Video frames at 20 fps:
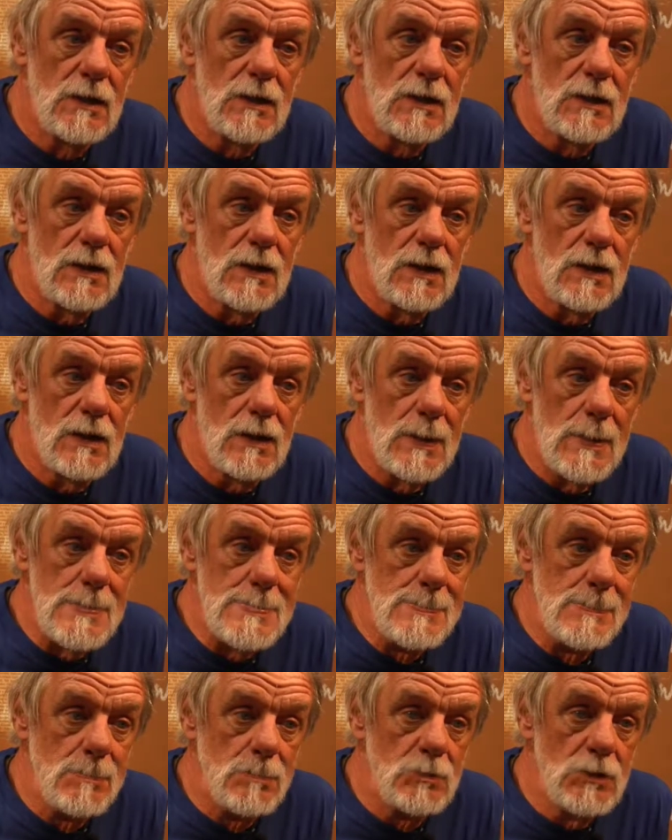Uh,
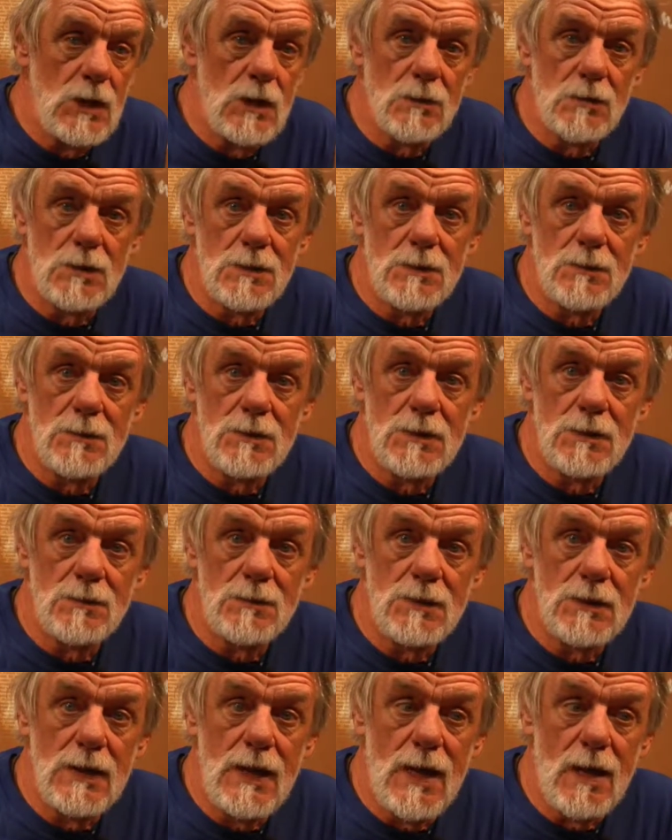you know, we're, we're,
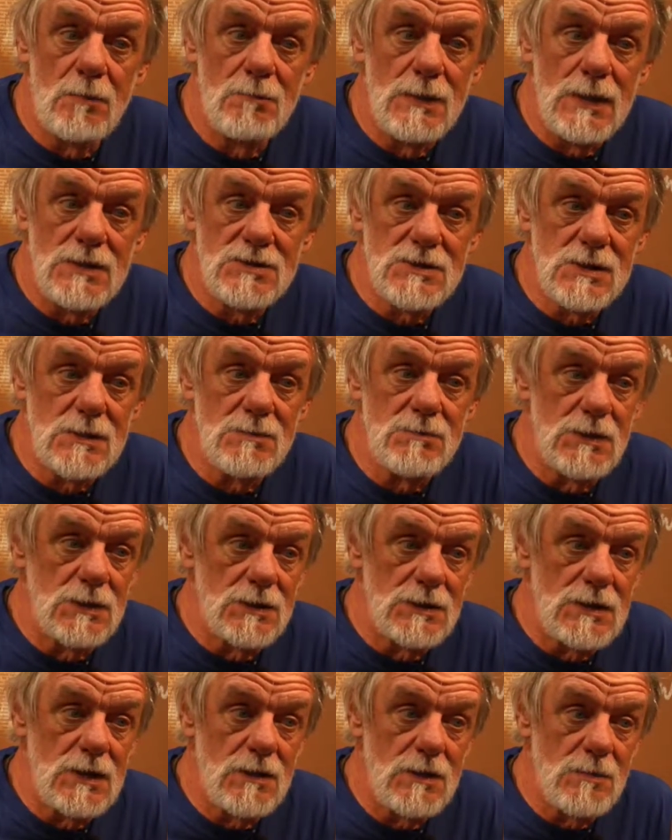we're, now basing
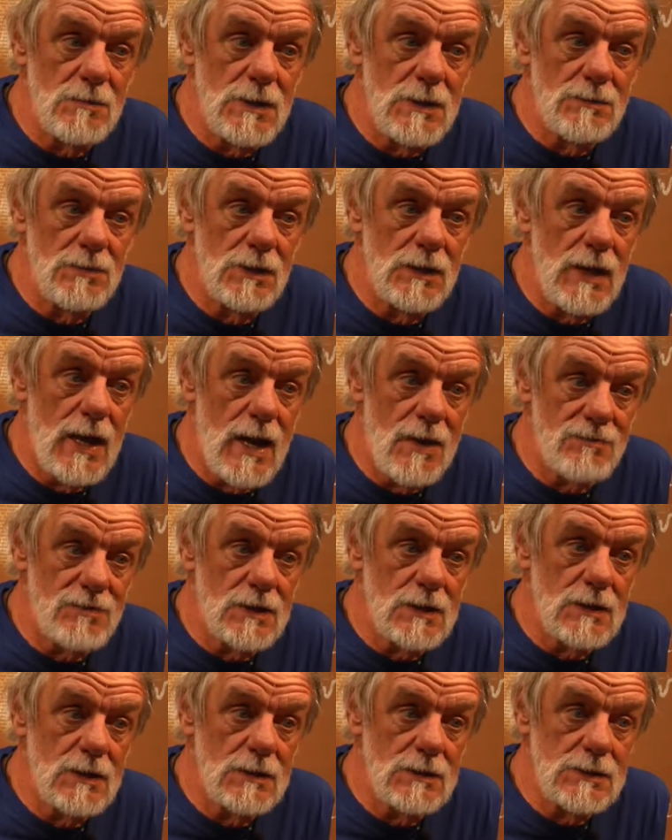military people in
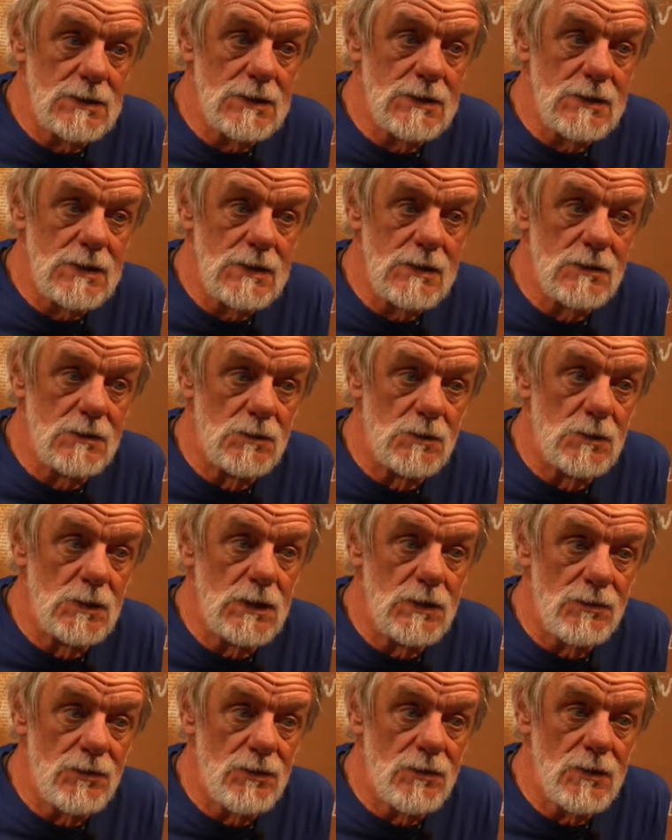Africa to deal
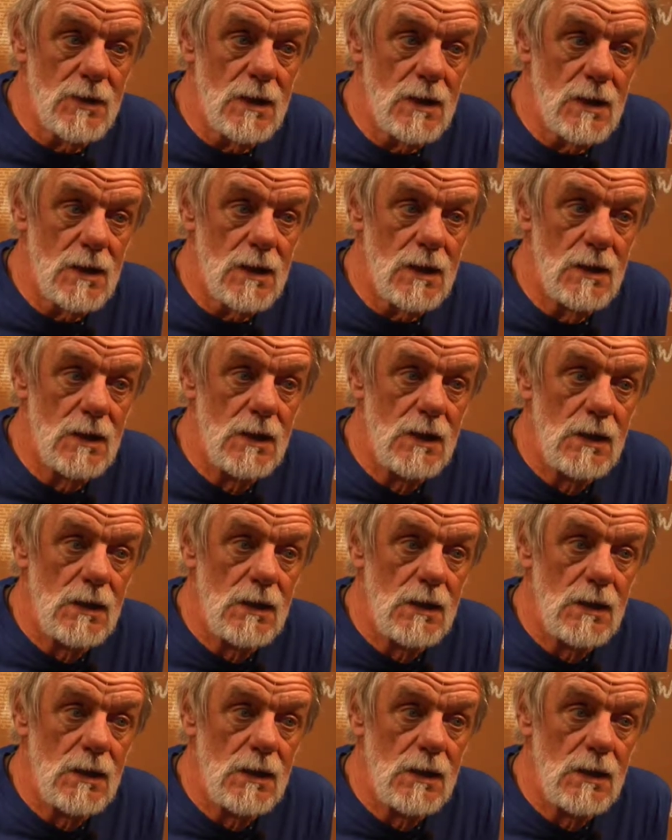with, uh,